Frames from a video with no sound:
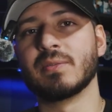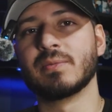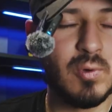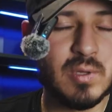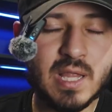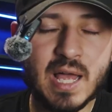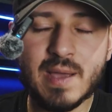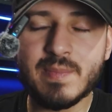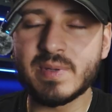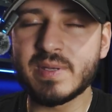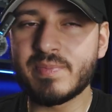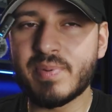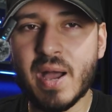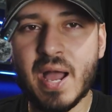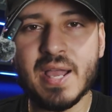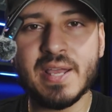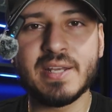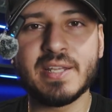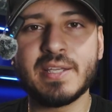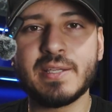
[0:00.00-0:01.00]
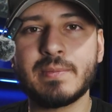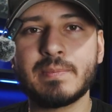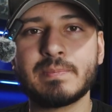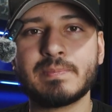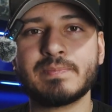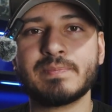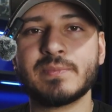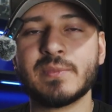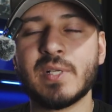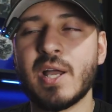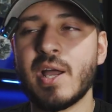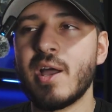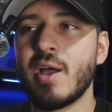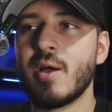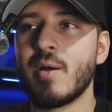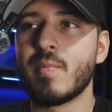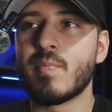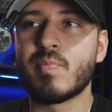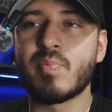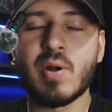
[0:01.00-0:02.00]
Will I be buying it?
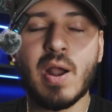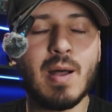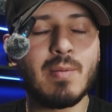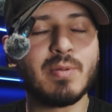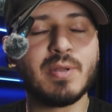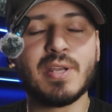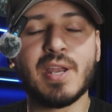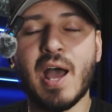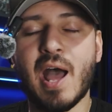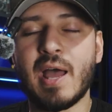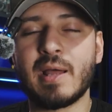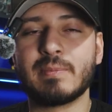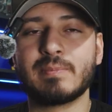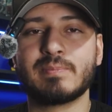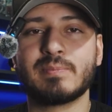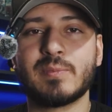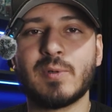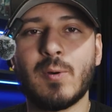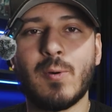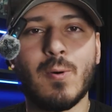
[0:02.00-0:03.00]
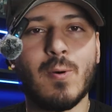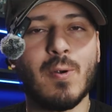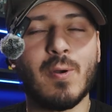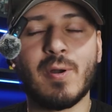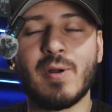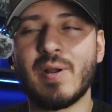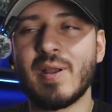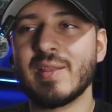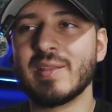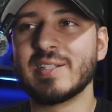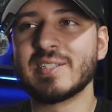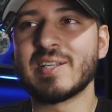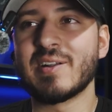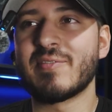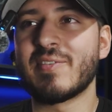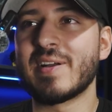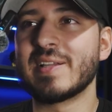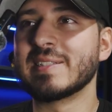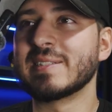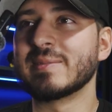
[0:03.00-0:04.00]
Probably not. Or unless I
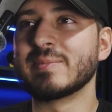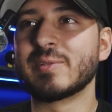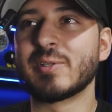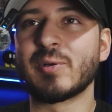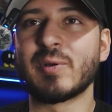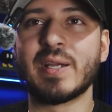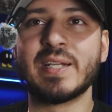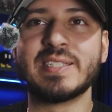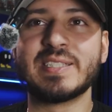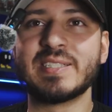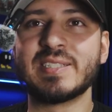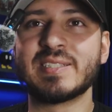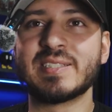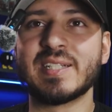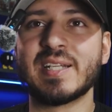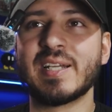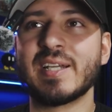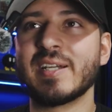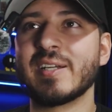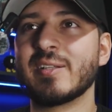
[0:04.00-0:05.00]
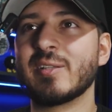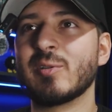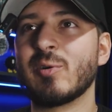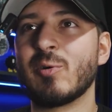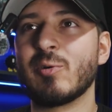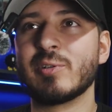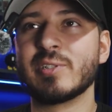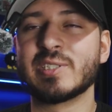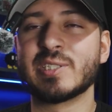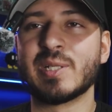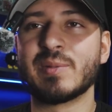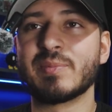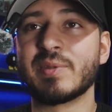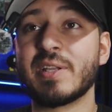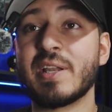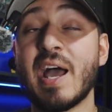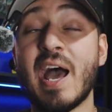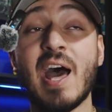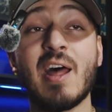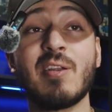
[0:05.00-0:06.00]
find some crazy sale or
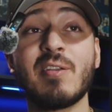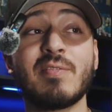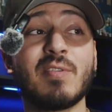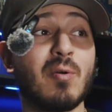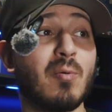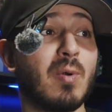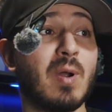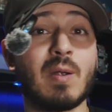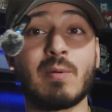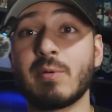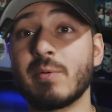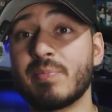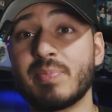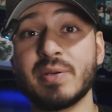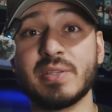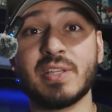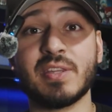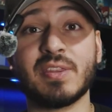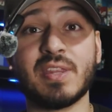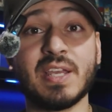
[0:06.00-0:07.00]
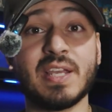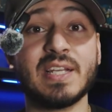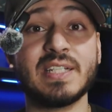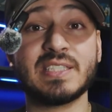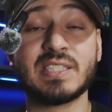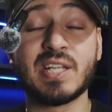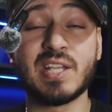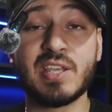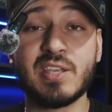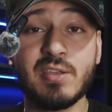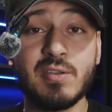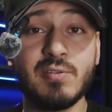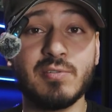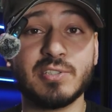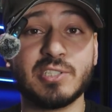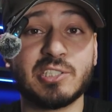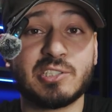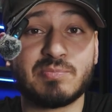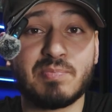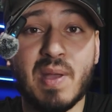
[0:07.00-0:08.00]
something. I don't even know where I would put the thing. It's
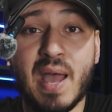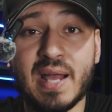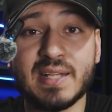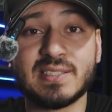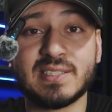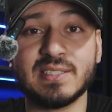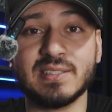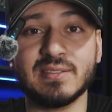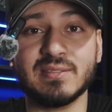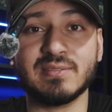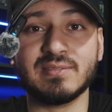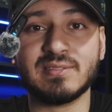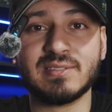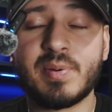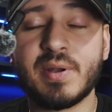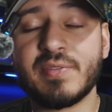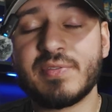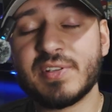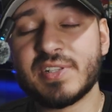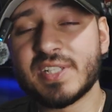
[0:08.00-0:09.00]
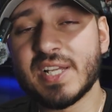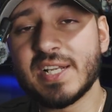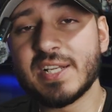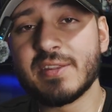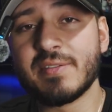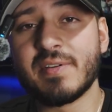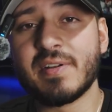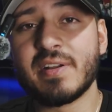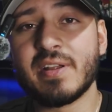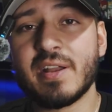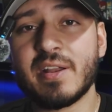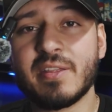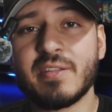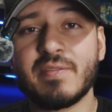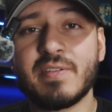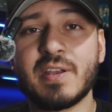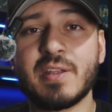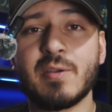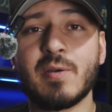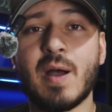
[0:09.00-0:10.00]
huge, it's massive. But if you stay to the very end of the
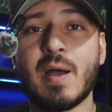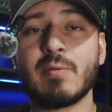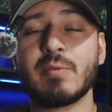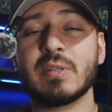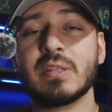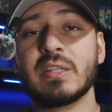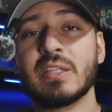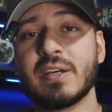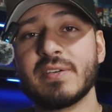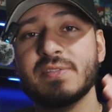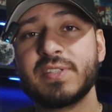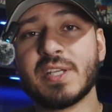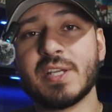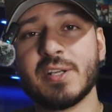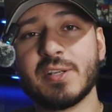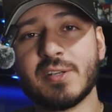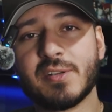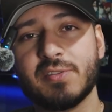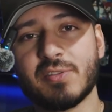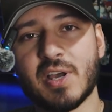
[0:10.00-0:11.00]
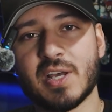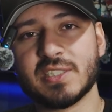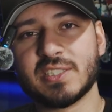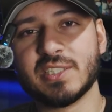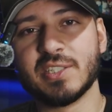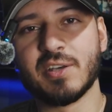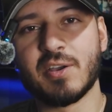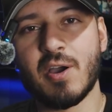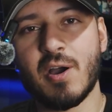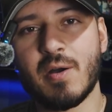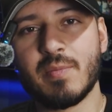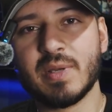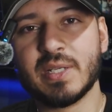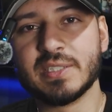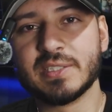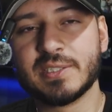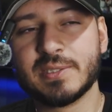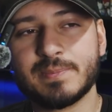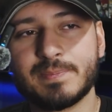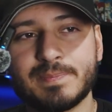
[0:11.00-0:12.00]
video, I would love to hear your thoughts in the
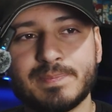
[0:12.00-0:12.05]
comments.